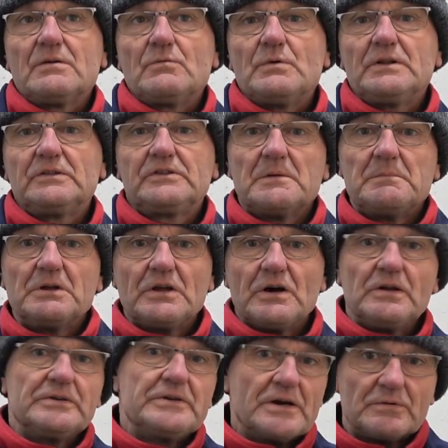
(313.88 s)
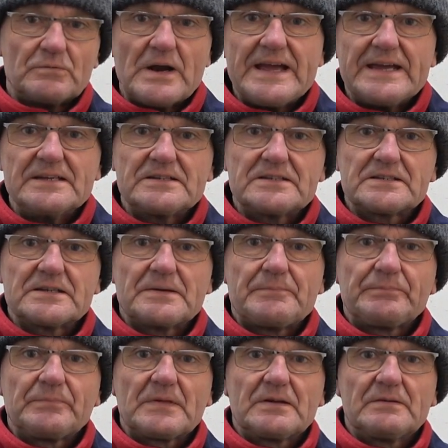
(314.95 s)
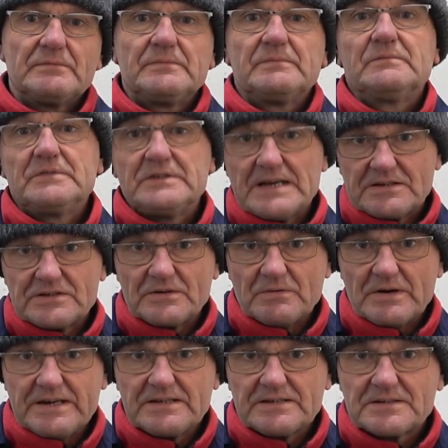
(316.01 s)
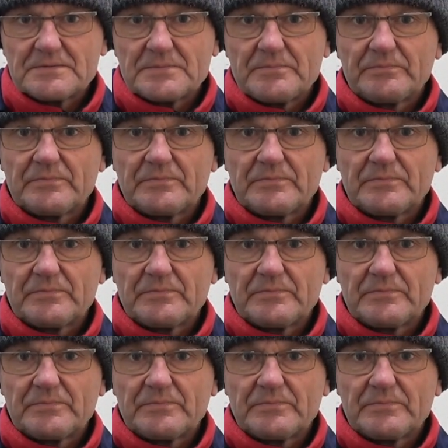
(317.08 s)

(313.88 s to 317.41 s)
we'll double all your rates data rates.